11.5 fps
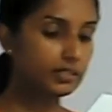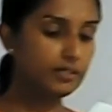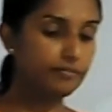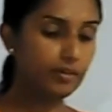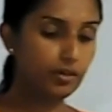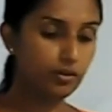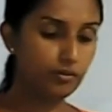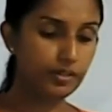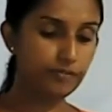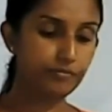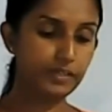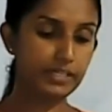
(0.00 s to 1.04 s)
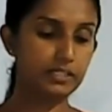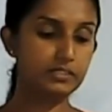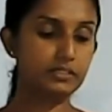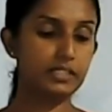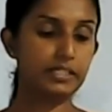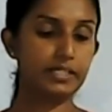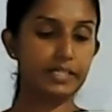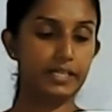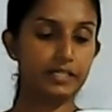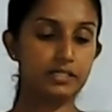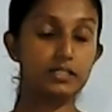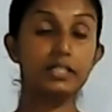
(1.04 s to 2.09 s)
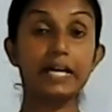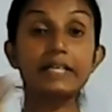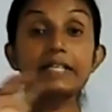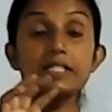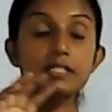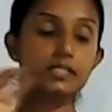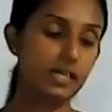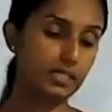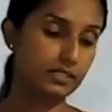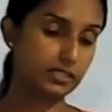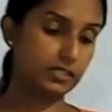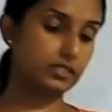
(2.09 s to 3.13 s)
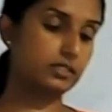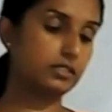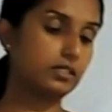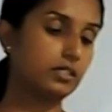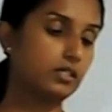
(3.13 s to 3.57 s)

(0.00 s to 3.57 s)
The following figures indicates the lattice structures